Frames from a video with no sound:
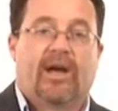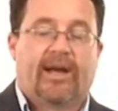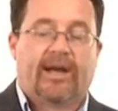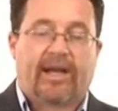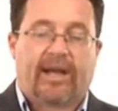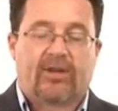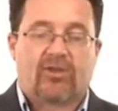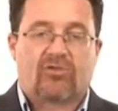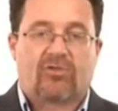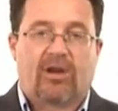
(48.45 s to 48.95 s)

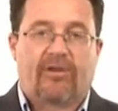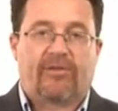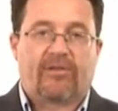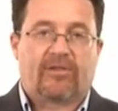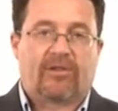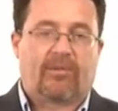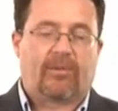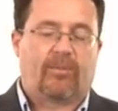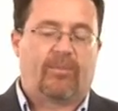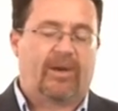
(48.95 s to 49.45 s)
again, it's great for
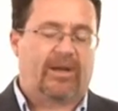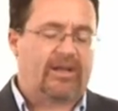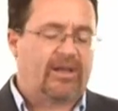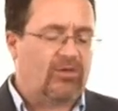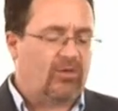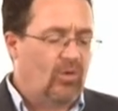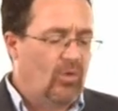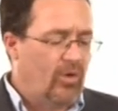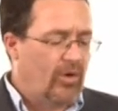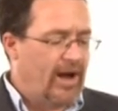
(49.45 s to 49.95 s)
summer
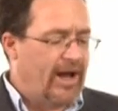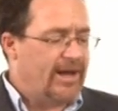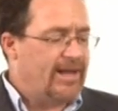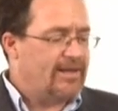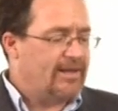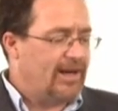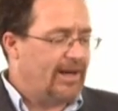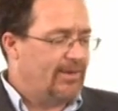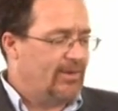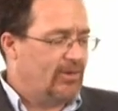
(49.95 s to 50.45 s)
picnics or
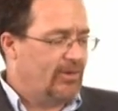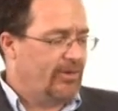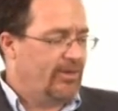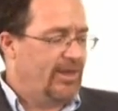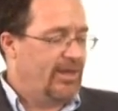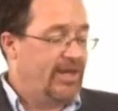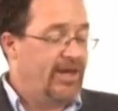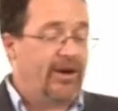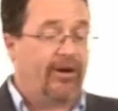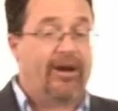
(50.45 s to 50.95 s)
anytime during
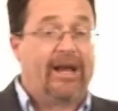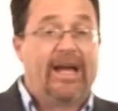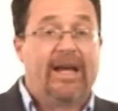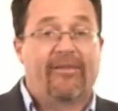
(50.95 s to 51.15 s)
the year.